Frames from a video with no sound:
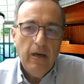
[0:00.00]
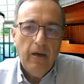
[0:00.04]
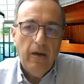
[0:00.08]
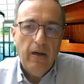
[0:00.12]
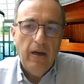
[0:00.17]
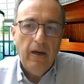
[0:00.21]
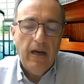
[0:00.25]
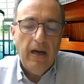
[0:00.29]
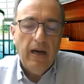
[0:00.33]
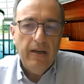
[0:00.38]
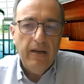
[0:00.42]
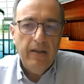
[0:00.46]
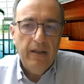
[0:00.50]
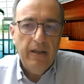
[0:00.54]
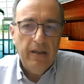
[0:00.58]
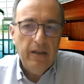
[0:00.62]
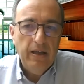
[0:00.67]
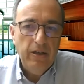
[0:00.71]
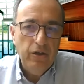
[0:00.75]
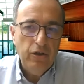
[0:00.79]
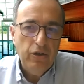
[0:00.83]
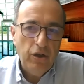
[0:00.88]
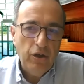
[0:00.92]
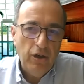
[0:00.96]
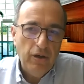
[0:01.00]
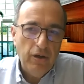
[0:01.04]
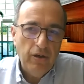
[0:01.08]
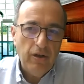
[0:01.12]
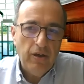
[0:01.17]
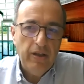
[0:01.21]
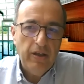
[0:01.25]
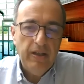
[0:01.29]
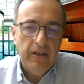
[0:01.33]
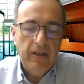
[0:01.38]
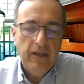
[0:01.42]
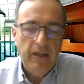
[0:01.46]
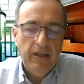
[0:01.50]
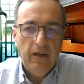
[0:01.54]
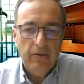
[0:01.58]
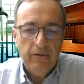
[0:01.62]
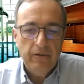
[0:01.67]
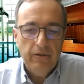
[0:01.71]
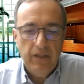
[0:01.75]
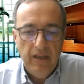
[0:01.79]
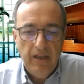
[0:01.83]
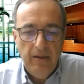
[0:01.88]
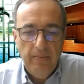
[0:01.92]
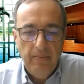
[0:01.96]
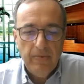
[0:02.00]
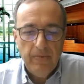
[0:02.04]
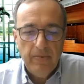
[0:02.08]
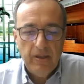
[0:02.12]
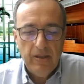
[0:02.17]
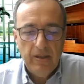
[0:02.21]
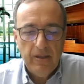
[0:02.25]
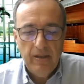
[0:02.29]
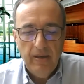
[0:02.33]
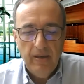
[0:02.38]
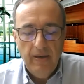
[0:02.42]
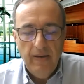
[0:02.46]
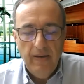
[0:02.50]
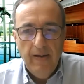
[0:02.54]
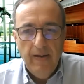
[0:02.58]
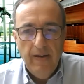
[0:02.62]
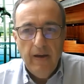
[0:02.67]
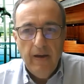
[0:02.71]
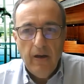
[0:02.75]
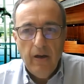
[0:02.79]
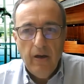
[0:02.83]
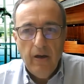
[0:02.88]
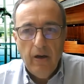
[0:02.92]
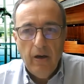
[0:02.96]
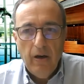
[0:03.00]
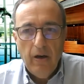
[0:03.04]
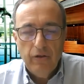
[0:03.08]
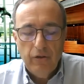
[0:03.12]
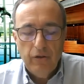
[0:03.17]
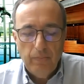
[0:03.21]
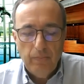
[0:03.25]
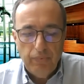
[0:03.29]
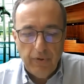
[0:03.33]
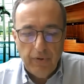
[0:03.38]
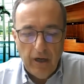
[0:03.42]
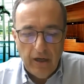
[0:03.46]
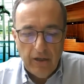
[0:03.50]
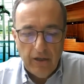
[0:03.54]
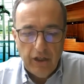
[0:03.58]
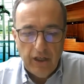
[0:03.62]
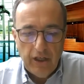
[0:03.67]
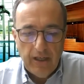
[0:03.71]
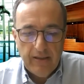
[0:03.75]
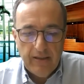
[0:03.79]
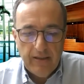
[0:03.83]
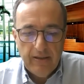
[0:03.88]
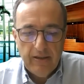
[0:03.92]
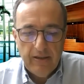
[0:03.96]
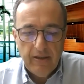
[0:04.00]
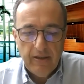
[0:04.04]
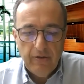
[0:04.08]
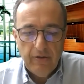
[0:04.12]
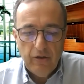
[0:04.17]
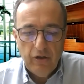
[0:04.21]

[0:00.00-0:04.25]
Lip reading: aligning internally our teams on the project.